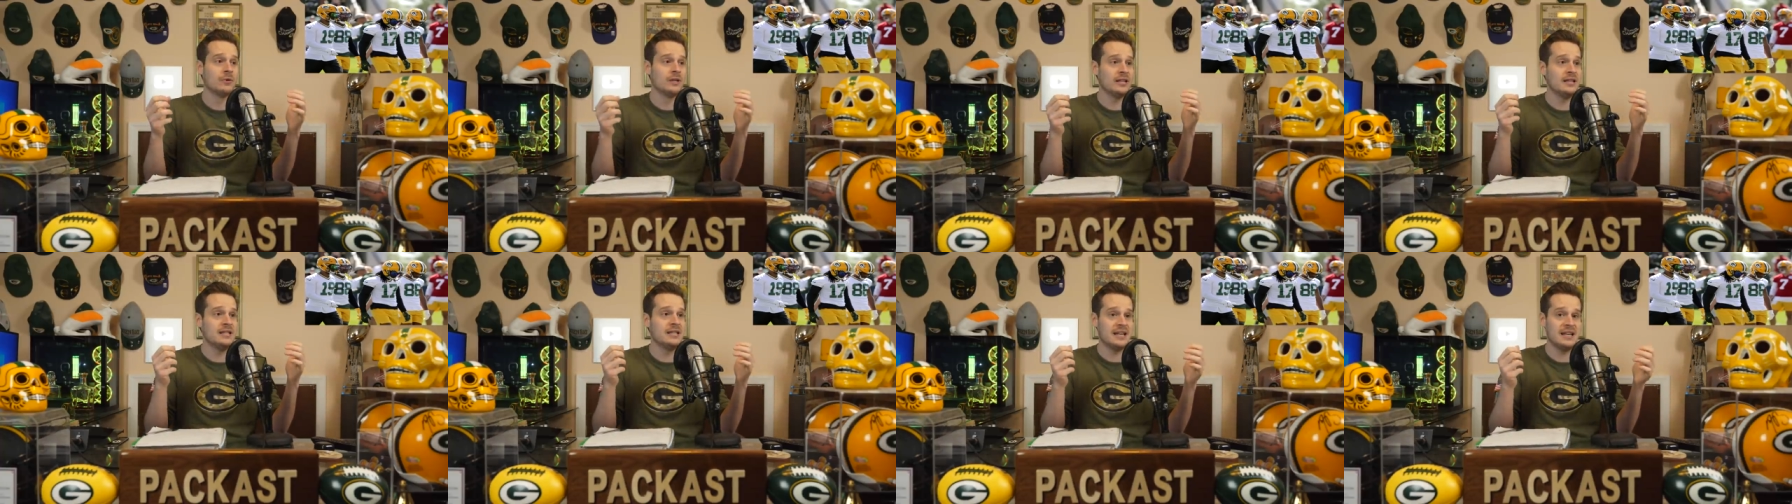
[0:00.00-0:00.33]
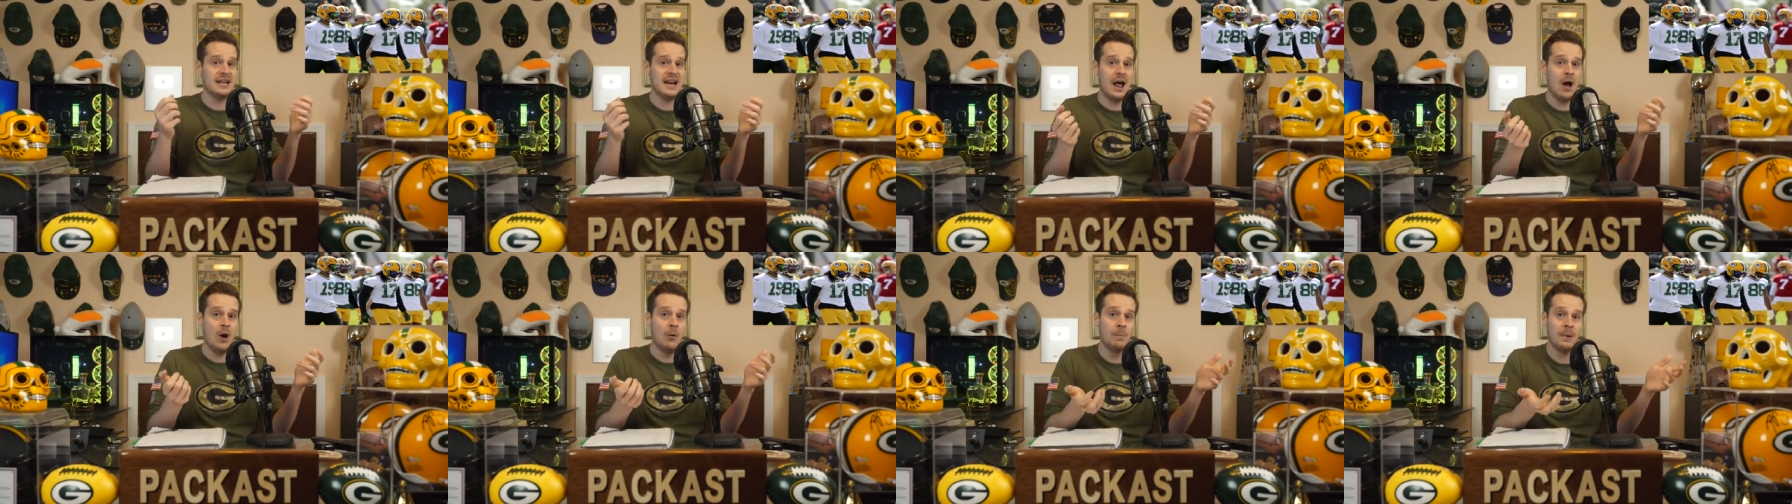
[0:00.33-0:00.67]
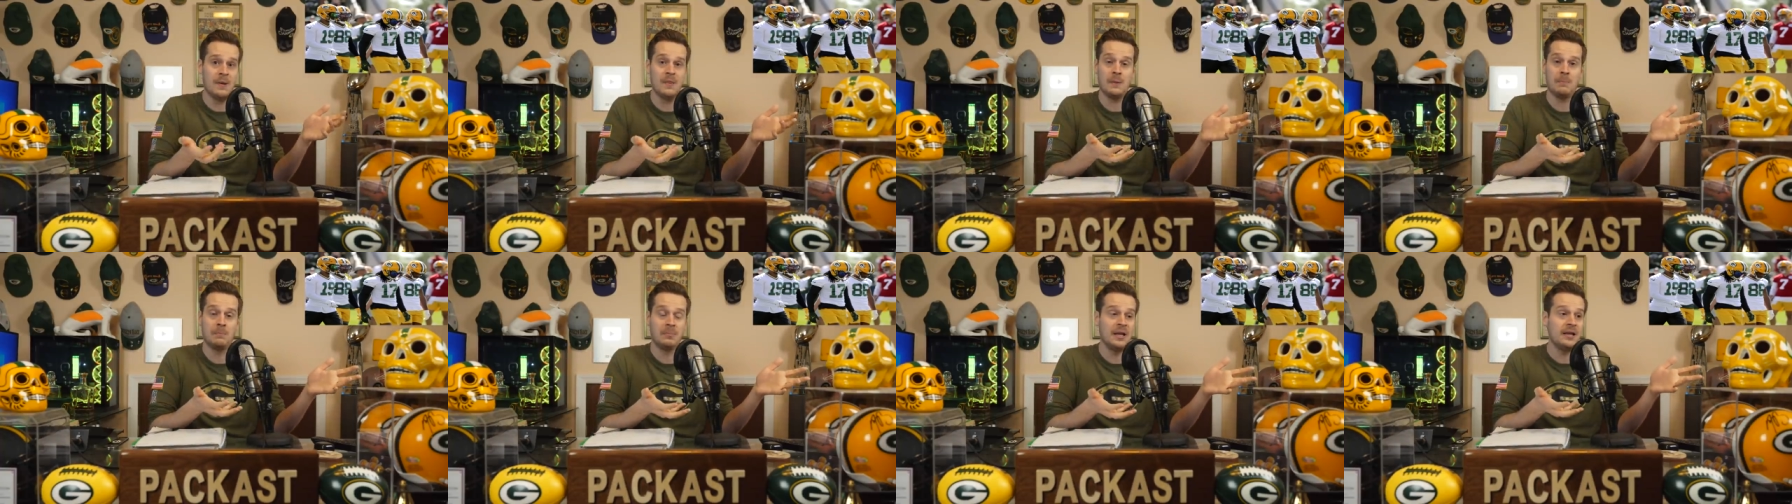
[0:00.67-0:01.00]
really didn't help
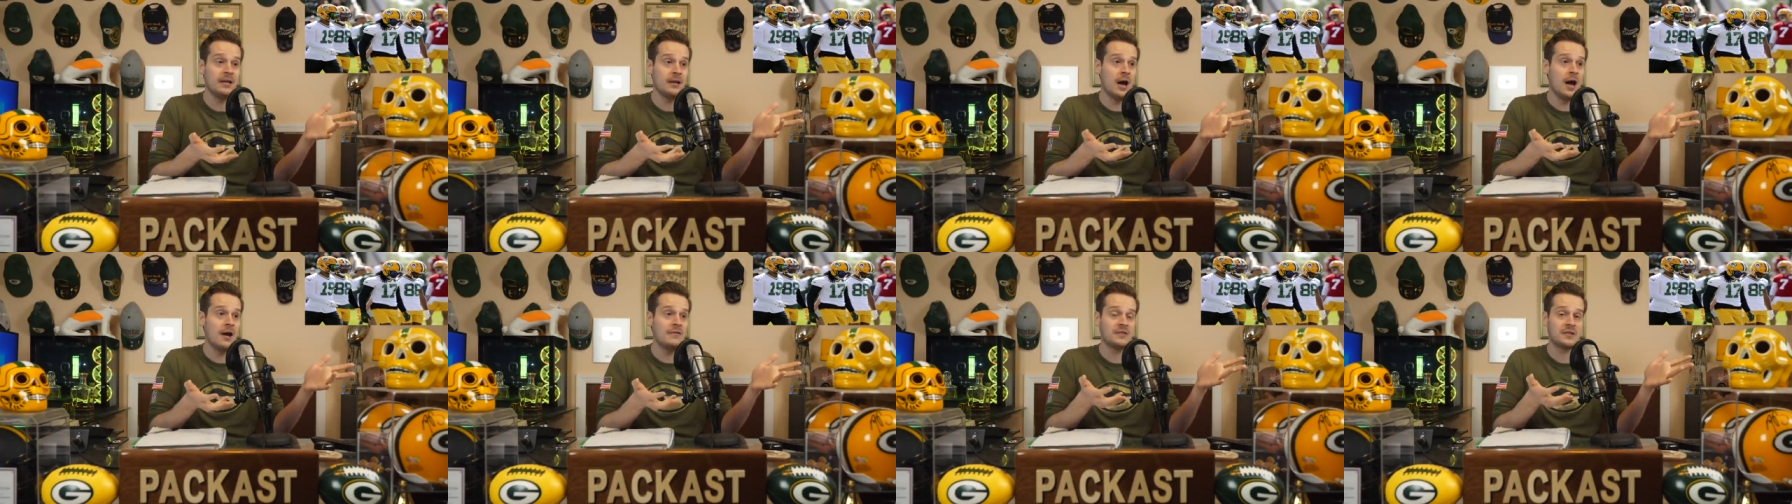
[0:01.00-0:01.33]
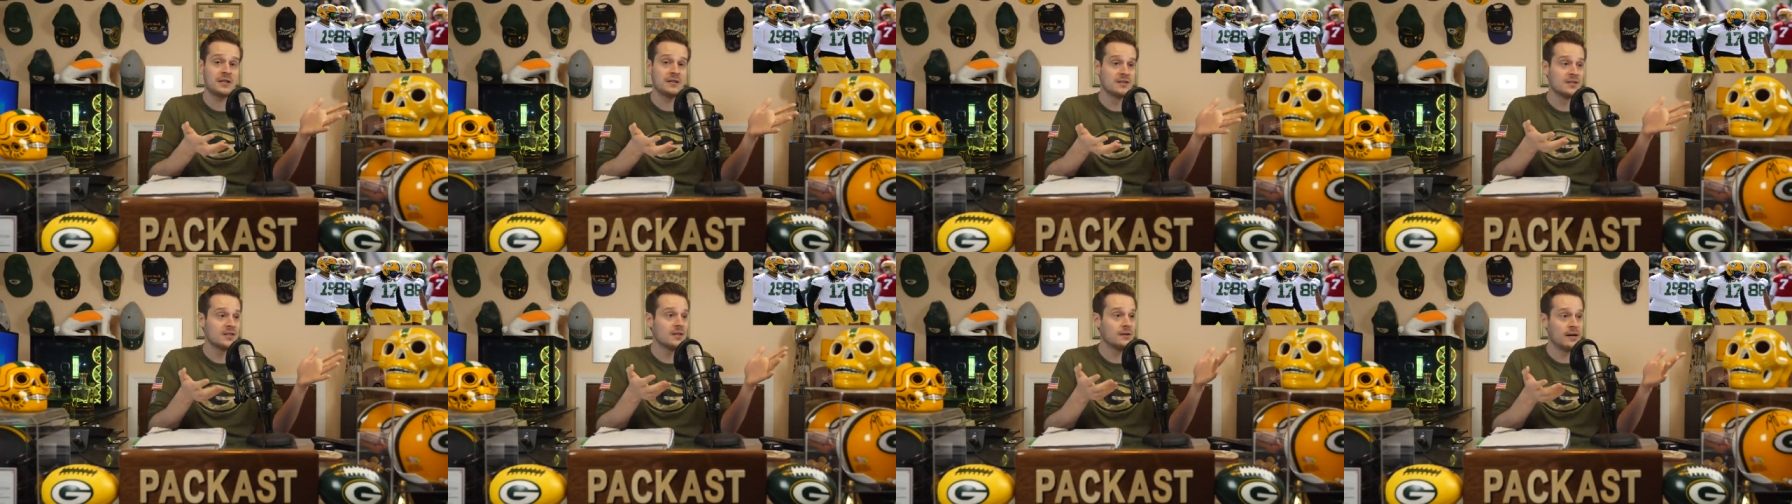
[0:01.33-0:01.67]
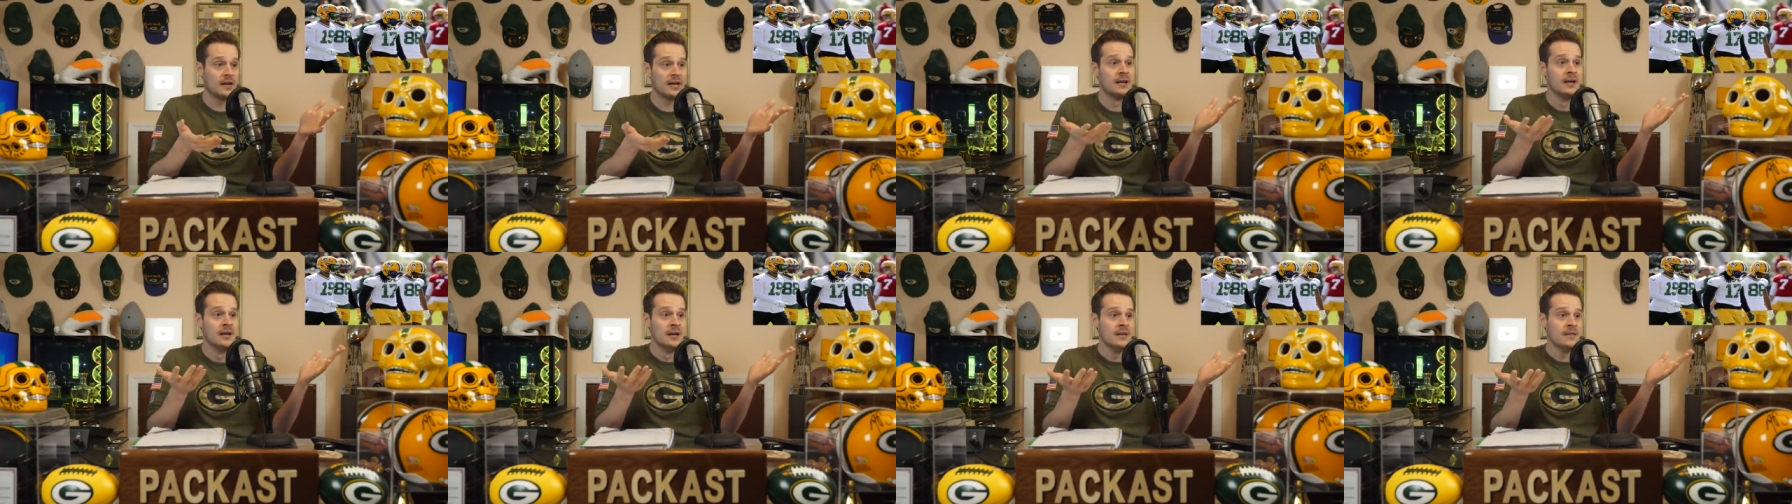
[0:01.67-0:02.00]
in the playoffs,
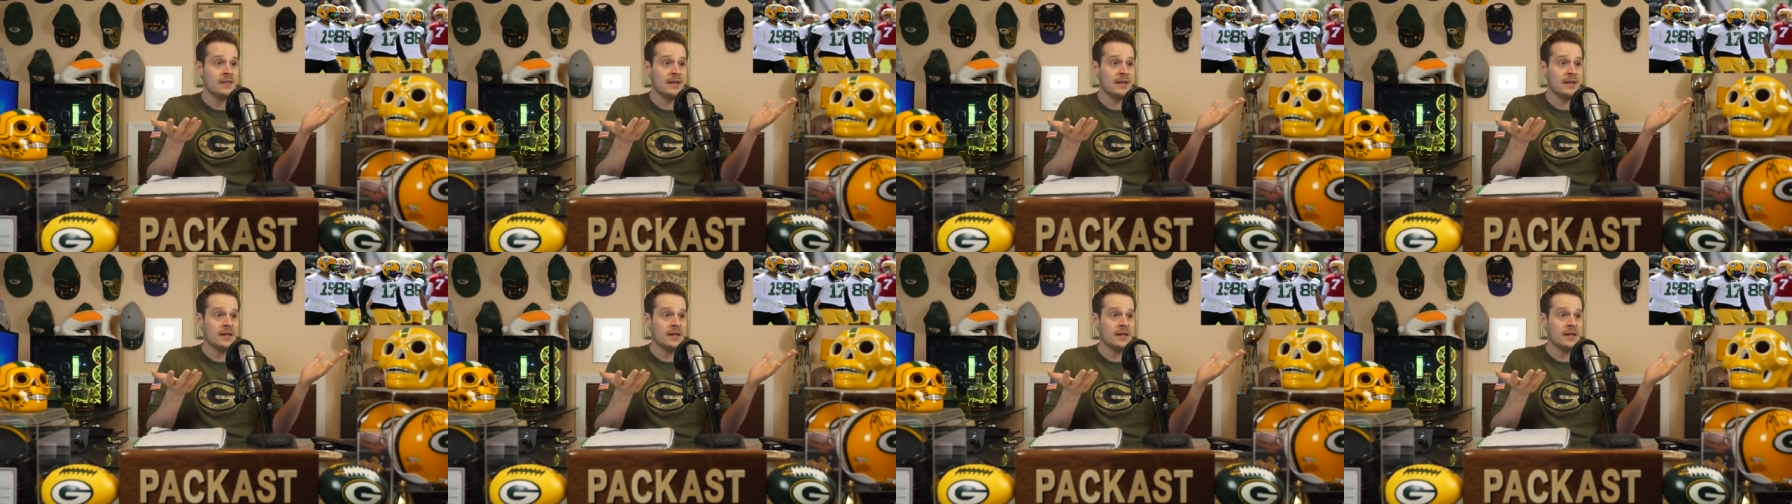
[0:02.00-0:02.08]
considering